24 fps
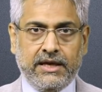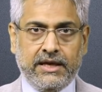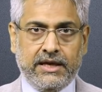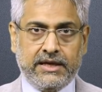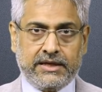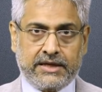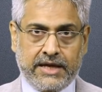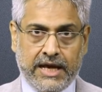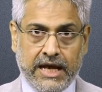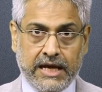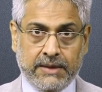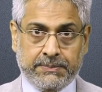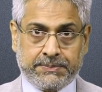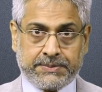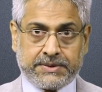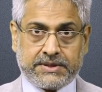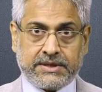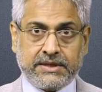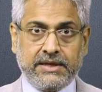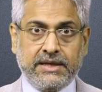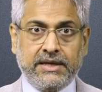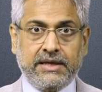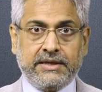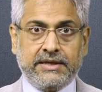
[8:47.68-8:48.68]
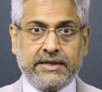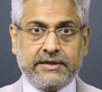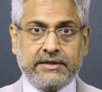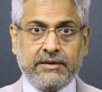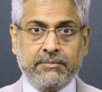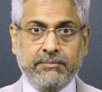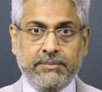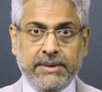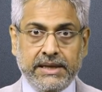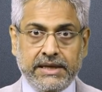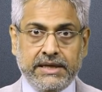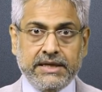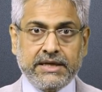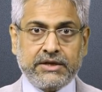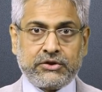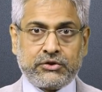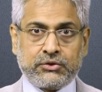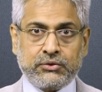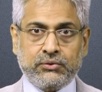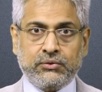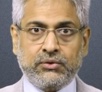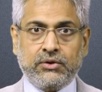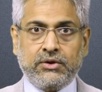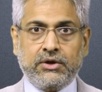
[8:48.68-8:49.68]
It helped that the media
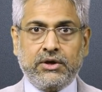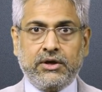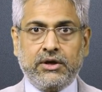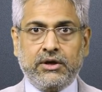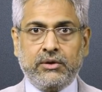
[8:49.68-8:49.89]
too,